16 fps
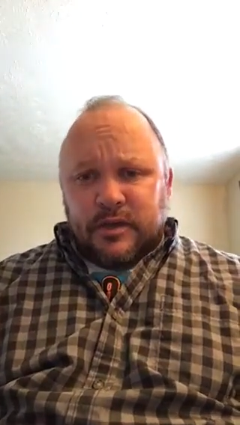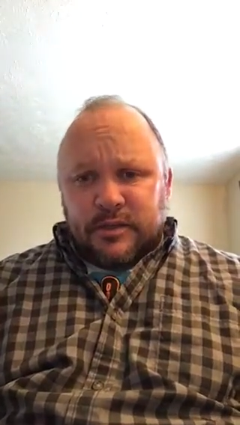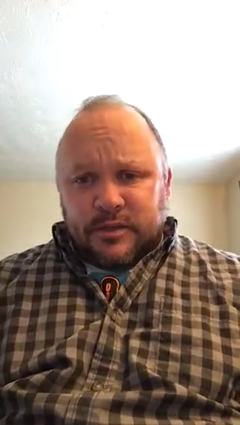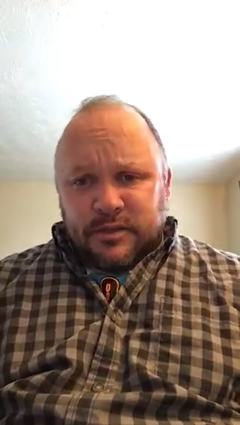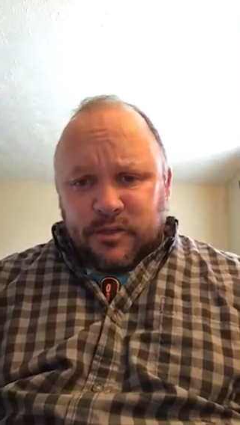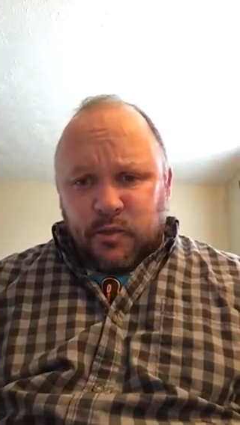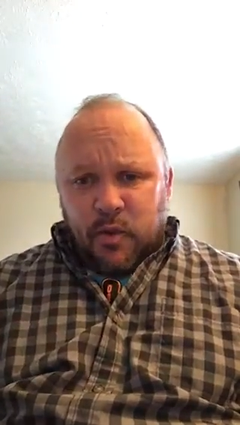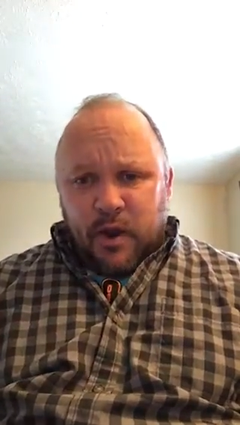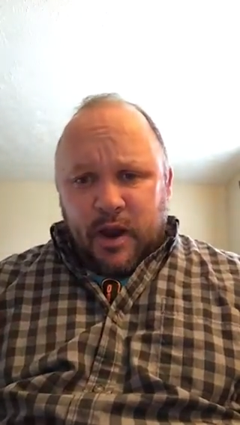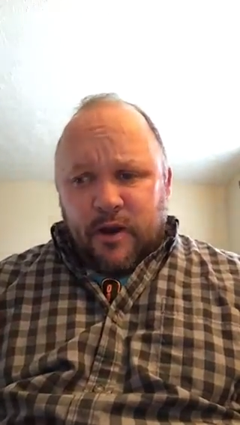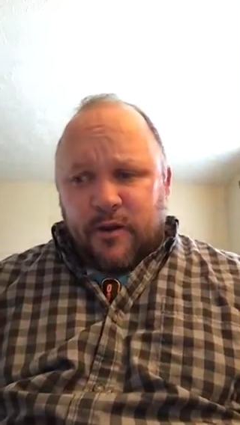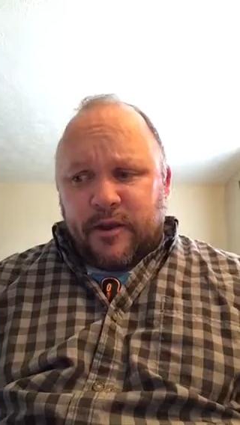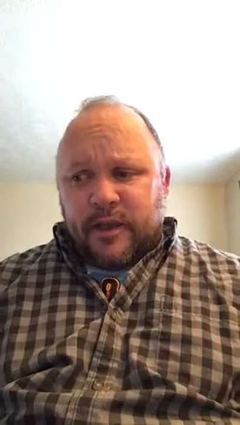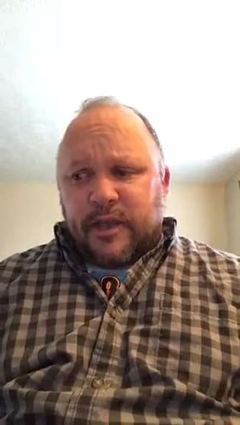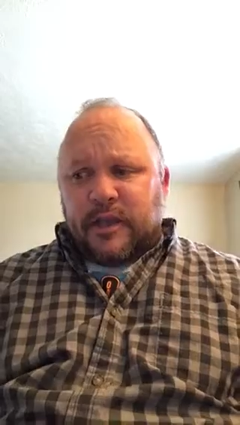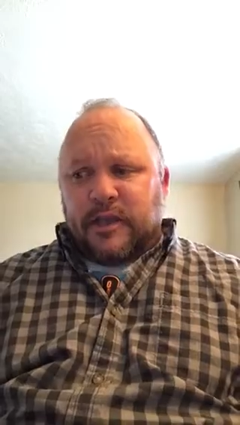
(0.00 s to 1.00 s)

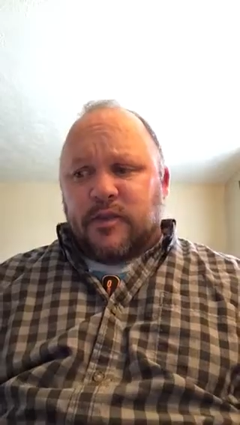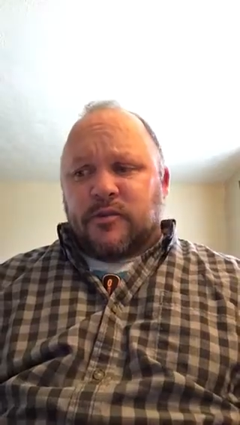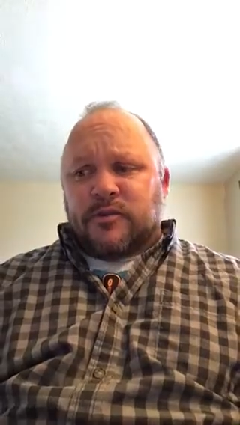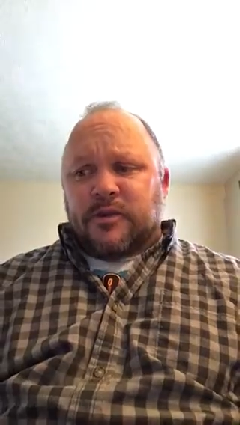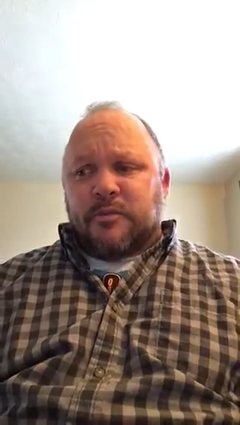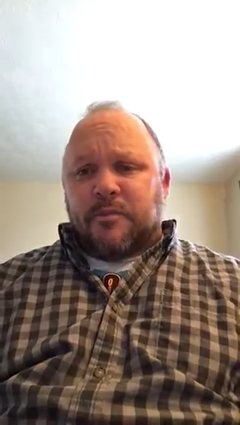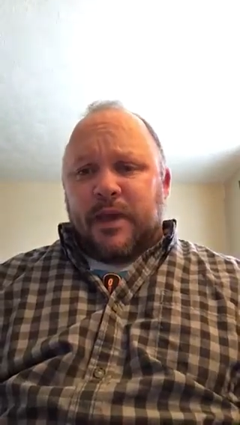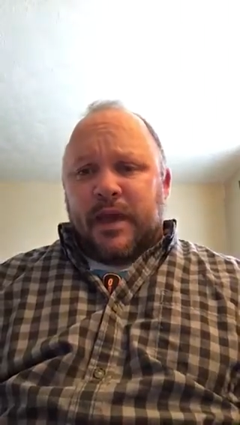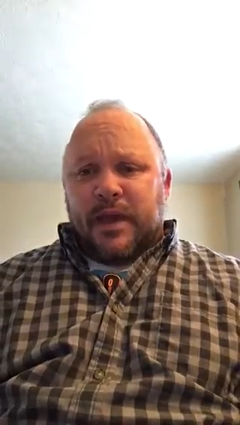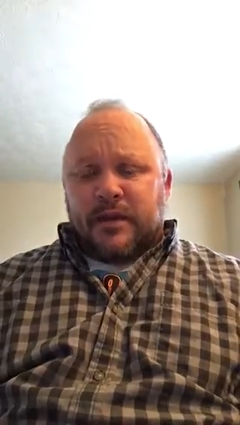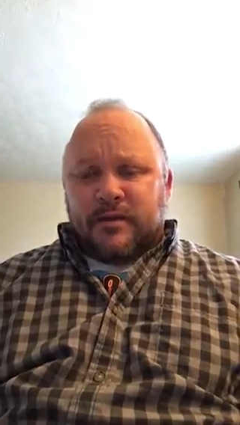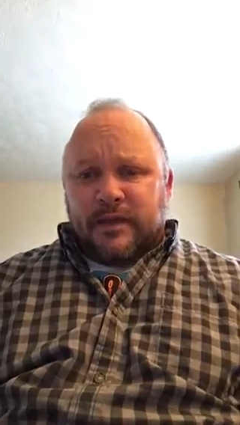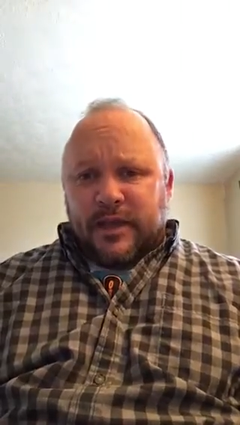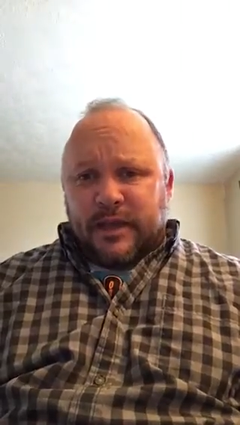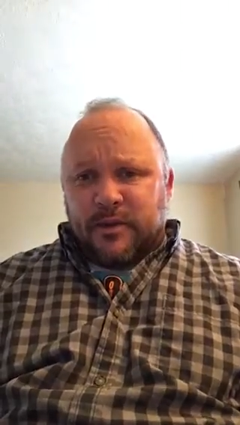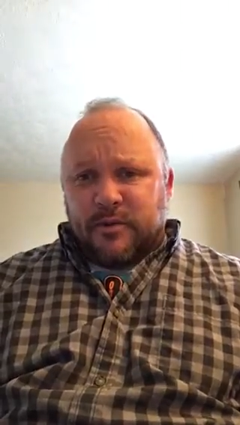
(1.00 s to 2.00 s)
swearing and using bad
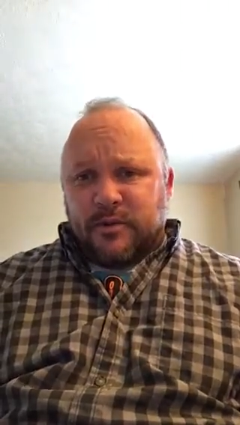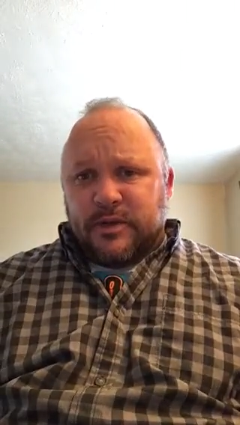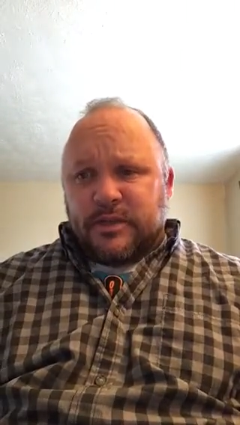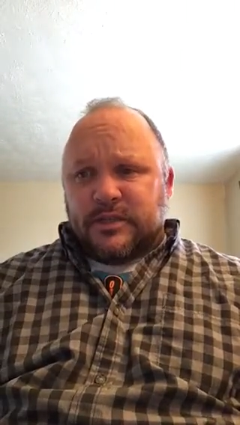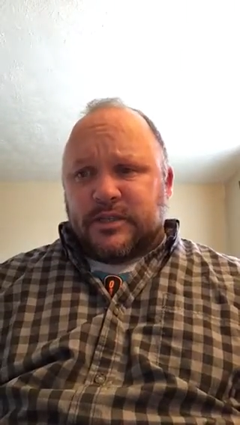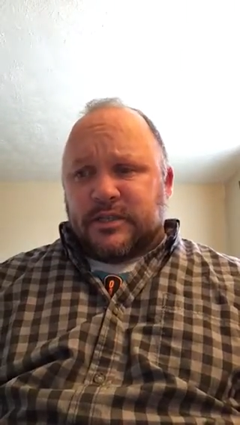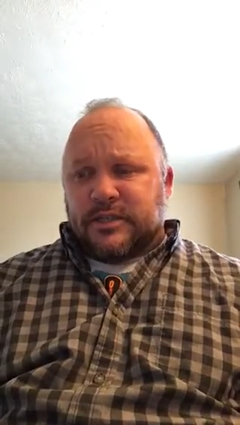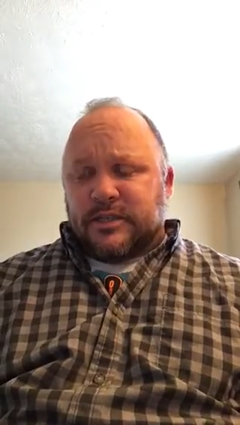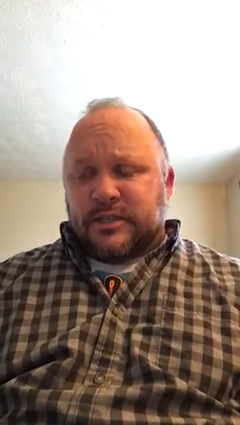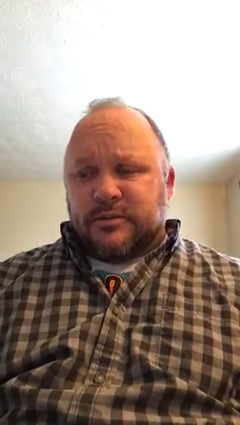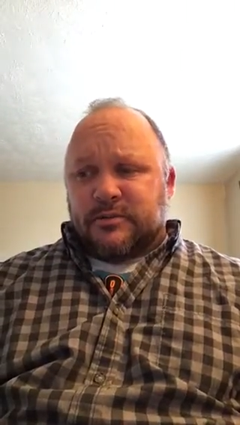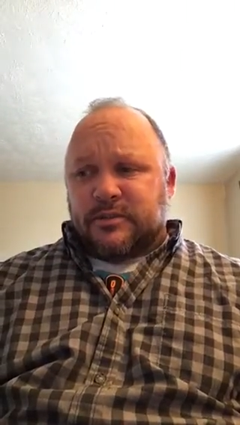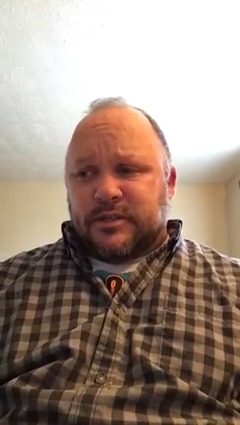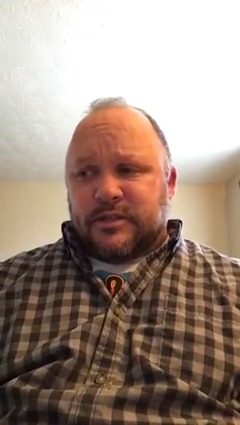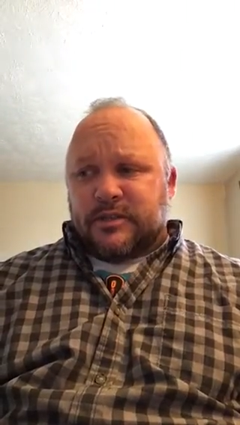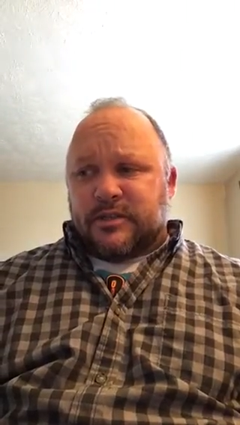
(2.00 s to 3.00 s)
language, and she
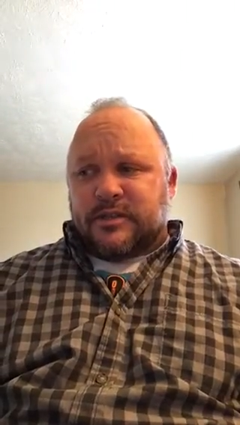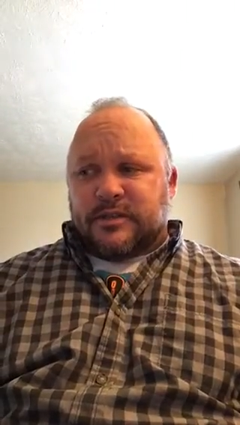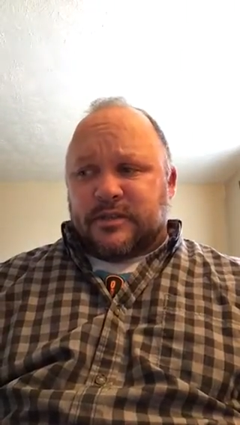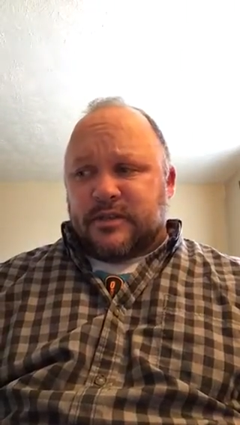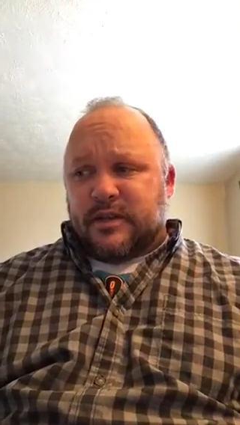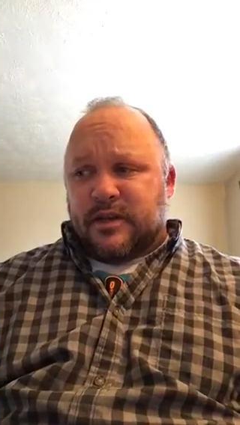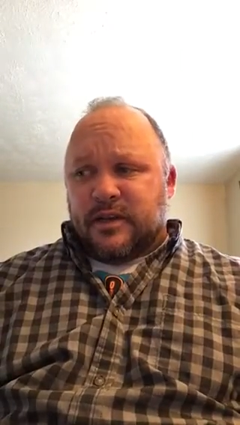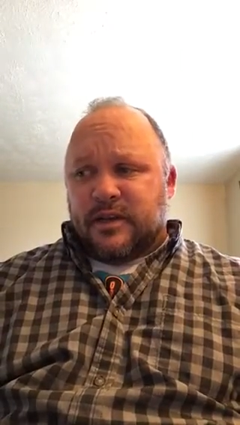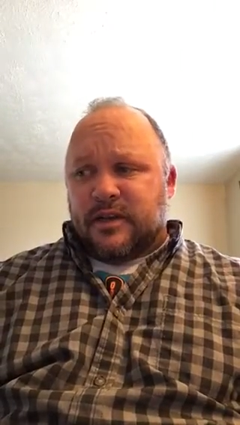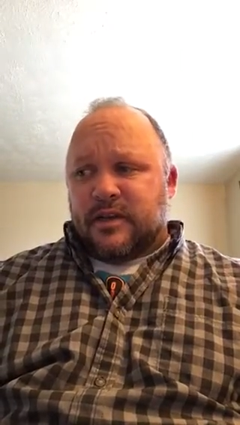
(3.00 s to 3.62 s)
was just